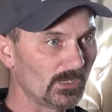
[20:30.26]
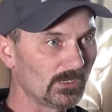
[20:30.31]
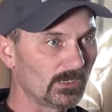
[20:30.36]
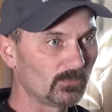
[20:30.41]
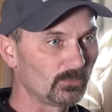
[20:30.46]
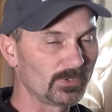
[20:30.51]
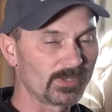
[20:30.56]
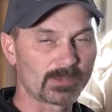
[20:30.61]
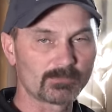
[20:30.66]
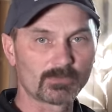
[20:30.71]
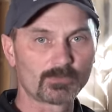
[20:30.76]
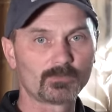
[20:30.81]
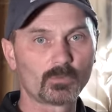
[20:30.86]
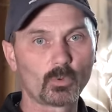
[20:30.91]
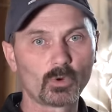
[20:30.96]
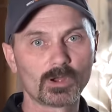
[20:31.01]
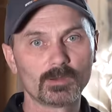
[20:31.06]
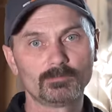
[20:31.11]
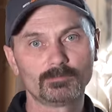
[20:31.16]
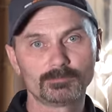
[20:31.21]
uh, we have a
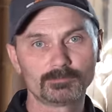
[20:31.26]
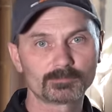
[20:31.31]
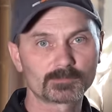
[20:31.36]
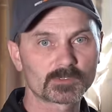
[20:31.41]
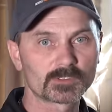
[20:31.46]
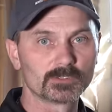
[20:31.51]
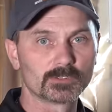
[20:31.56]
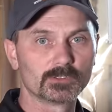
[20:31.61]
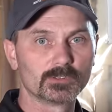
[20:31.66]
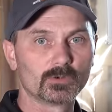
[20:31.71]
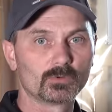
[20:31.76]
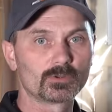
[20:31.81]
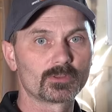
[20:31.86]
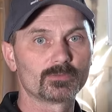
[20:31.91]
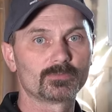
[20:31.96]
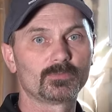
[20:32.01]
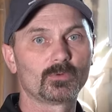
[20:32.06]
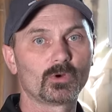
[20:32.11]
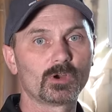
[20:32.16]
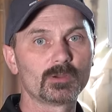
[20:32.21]
forum, so you can go to
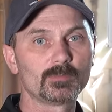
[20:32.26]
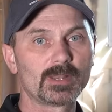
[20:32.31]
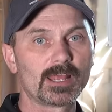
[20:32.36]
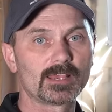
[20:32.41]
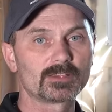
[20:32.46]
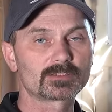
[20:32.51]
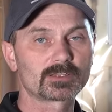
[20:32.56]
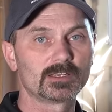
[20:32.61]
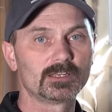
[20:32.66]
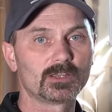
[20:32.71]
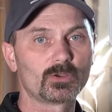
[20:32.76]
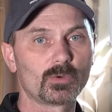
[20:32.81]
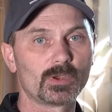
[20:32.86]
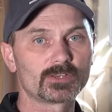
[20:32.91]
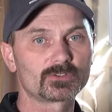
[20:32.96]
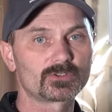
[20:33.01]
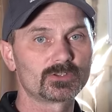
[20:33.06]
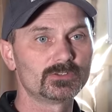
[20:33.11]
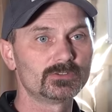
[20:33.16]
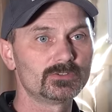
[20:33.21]
the forum and ask any
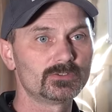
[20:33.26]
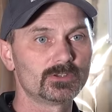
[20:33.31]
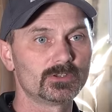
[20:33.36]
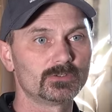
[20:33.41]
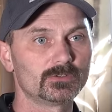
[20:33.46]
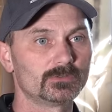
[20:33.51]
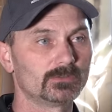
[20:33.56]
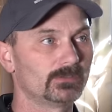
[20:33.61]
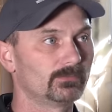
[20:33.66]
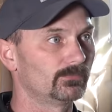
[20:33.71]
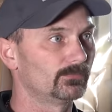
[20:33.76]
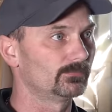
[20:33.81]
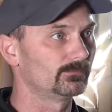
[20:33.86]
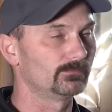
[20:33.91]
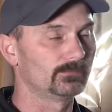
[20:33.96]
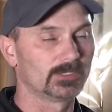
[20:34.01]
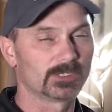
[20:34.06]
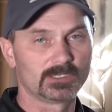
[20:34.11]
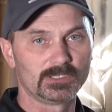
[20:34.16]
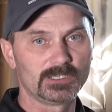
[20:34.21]
questions. You,
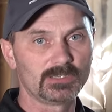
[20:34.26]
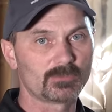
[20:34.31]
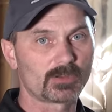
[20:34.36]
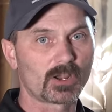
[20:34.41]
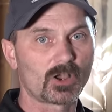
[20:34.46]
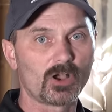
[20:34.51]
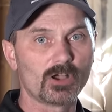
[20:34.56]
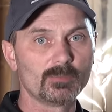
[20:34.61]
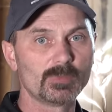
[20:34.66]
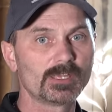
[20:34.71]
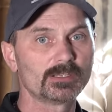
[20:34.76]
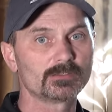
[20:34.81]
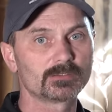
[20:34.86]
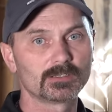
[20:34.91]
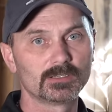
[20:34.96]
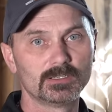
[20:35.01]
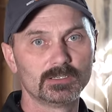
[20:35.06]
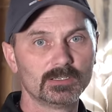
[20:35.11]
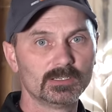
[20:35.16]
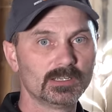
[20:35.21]
you can leave a
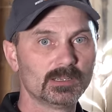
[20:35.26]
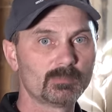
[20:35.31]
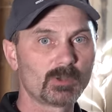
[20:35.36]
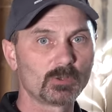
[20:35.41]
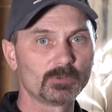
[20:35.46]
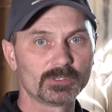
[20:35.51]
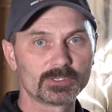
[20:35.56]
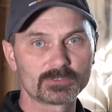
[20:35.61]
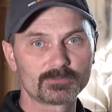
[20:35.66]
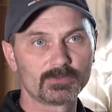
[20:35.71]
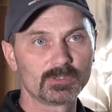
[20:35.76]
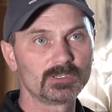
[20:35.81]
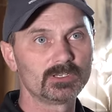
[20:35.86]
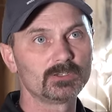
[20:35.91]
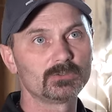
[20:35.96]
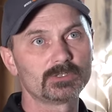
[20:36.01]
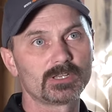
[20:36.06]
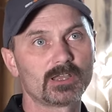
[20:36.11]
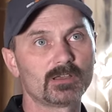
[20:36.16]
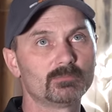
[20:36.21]
comment about this
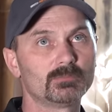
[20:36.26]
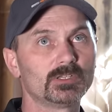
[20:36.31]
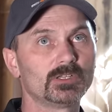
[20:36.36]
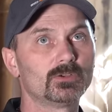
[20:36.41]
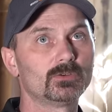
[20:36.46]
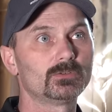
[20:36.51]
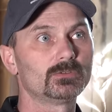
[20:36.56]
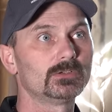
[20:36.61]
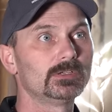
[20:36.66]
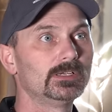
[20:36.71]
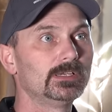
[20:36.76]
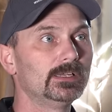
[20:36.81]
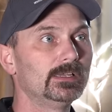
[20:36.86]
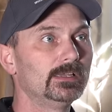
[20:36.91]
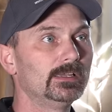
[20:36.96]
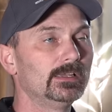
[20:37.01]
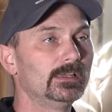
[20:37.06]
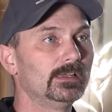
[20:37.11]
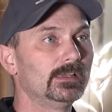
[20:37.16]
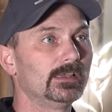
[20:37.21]
video down below.
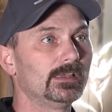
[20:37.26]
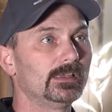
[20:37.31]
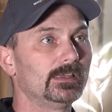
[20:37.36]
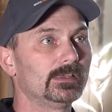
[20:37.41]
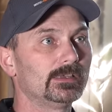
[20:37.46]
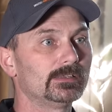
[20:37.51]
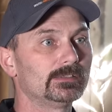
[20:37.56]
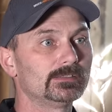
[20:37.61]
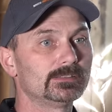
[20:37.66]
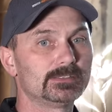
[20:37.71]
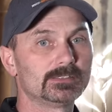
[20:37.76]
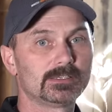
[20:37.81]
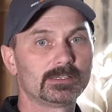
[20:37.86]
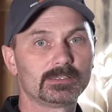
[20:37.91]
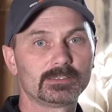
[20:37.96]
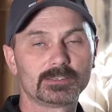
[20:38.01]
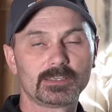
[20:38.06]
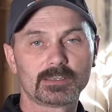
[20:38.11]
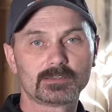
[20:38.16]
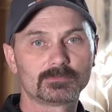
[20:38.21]
And
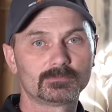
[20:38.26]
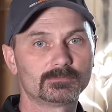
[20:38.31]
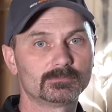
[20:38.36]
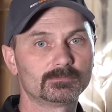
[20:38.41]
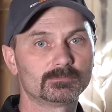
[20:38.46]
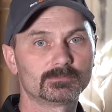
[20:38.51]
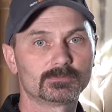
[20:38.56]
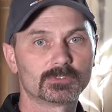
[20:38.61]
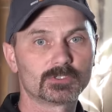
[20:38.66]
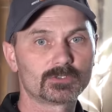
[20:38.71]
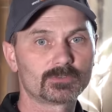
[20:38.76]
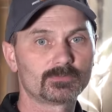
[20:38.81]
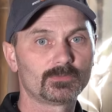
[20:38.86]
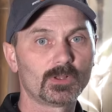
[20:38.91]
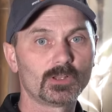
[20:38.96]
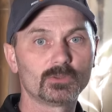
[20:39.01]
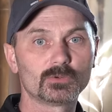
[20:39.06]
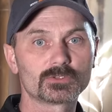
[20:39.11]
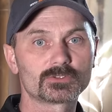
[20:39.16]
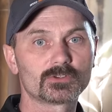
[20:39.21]
uh, yeah, just
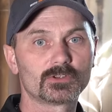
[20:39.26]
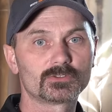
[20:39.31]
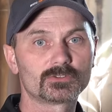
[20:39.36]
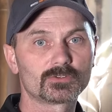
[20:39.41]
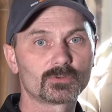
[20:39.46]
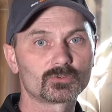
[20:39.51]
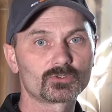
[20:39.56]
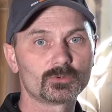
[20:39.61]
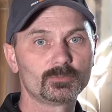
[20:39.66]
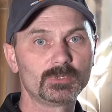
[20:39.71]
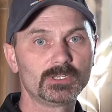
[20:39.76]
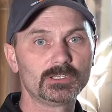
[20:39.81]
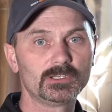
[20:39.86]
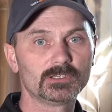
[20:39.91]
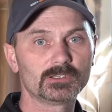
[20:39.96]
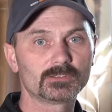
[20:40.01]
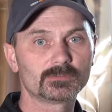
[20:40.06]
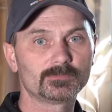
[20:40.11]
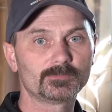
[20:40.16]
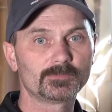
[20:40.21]
follow us on social
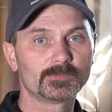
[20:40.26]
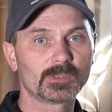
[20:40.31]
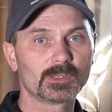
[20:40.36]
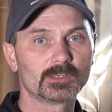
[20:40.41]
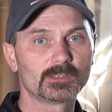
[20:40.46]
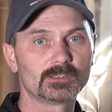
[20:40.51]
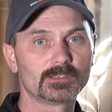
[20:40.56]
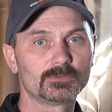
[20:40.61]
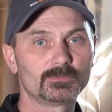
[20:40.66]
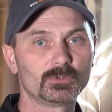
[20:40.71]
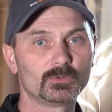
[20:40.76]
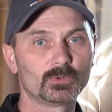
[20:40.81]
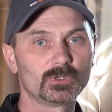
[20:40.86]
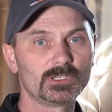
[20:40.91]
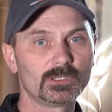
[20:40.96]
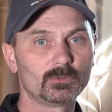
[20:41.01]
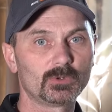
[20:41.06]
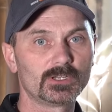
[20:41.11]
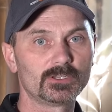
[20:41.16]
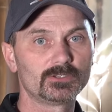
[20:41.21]
media and if you
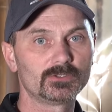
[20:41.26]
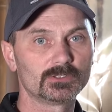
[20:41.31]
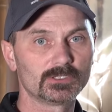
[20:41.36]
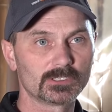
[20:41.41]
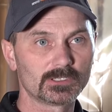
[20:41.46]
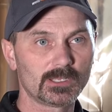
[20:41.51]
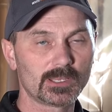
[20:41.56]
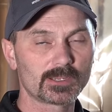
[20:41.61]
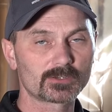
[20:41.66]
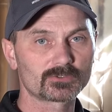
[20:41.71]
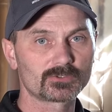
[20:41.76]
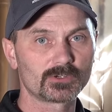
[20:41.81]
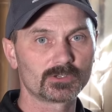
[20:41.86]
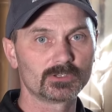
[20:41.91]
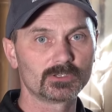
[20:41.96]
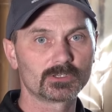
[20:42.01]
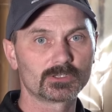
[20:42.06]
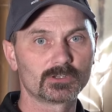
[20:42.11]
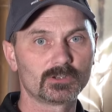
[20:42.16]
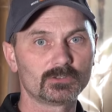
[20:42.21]
really want to do a little
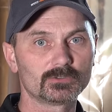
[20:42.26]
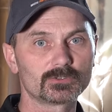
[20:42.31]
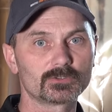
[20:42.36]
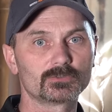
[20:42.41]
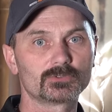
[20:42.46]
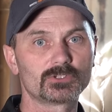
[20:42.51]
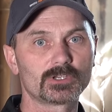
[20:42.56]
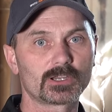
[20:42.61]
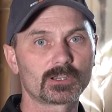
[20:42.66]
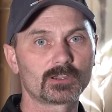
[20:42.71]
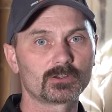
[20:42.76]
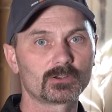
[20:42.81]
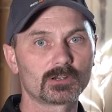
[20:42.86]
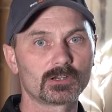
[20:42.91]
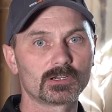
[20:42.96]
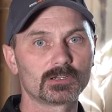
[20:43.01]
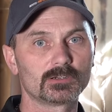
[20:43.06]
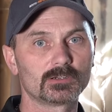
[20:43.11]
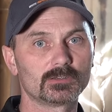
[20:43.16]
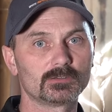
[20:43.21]
extra, you can also check out
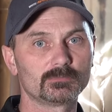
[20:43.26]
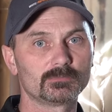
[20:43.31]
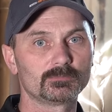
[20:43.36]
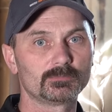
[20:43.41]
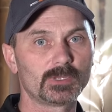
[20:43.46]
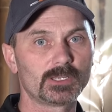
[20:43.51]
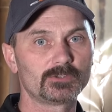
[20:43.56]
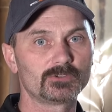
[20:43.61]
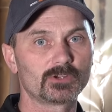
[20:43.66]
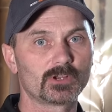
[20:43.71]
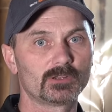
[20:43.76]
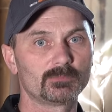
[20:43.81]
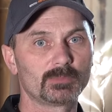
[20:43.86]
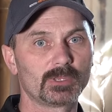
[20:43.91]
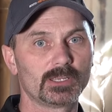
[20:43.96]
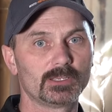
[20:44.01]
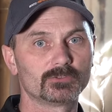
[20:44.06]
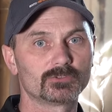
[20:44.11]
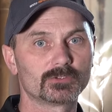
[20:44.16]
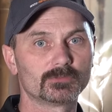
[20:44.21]
our Patreon
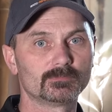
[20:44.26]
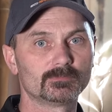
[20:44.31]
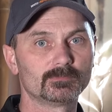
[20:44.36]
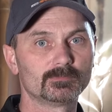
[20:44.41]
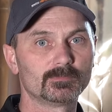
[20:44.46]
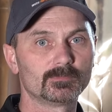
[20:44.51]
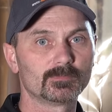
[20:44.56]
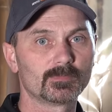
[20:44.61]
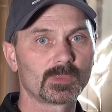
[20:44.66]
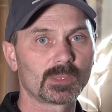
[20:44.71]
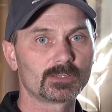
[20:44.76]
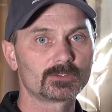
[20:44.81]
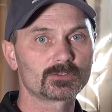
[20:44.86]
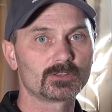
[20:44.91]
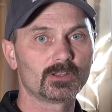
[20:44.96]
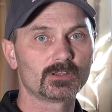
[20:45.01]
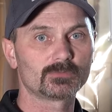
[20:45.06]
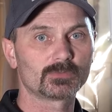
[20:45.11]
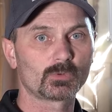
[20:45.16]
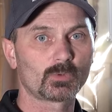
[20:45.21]
page.
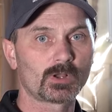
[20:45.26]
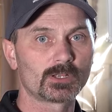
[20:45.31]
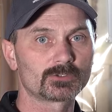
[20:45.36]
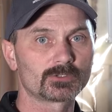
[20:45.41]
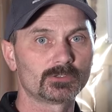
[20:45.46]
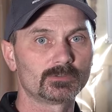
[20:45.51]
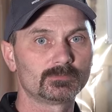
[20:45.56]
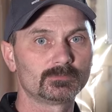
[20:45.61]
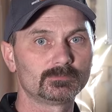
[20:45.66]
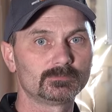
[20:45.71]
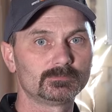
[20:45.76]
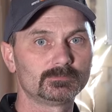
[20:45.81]
Thanks a lot for watching.